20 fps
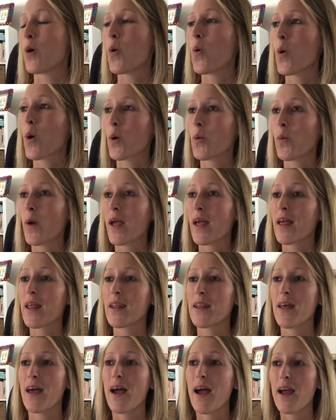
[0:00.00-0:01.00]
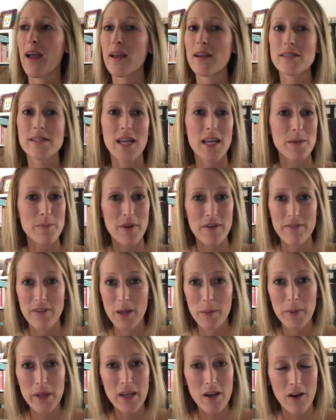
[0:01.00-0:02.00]
Or when I take my
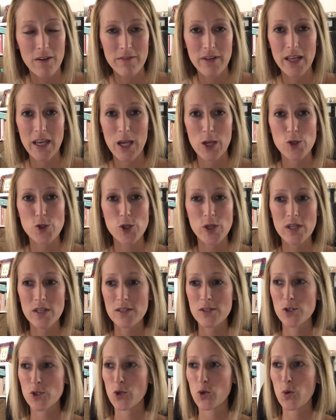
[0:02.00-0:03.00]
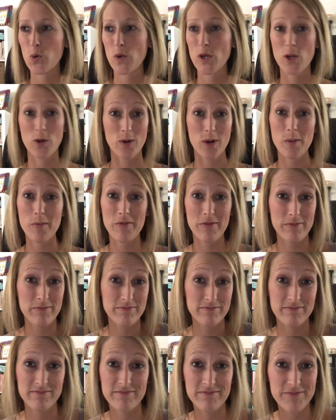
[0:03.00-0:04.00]
family on vacation to Europe
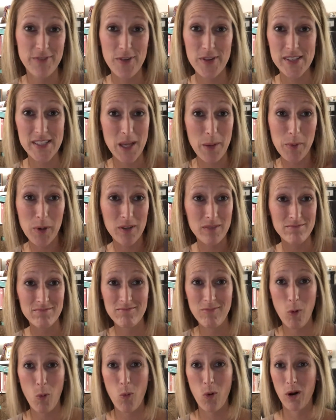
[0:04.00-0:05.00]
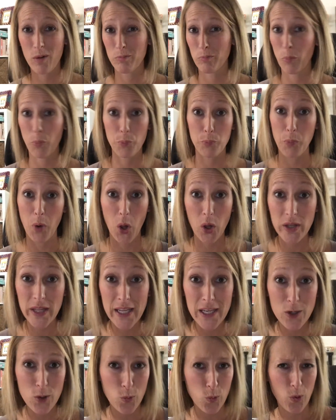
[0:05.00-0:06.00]
for the summer, or
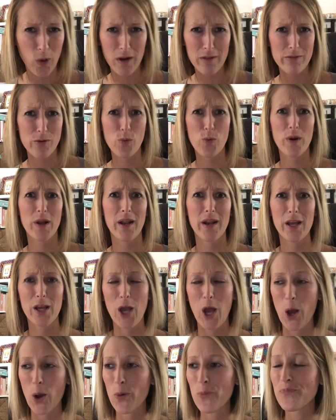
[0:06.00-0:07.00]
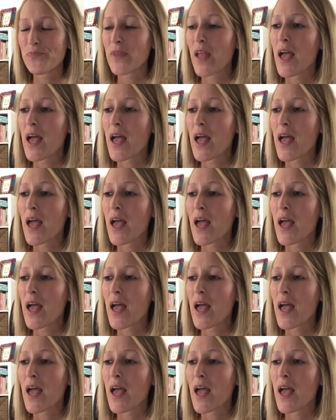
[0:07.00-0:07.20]
Bali, or wherever we're gonna go.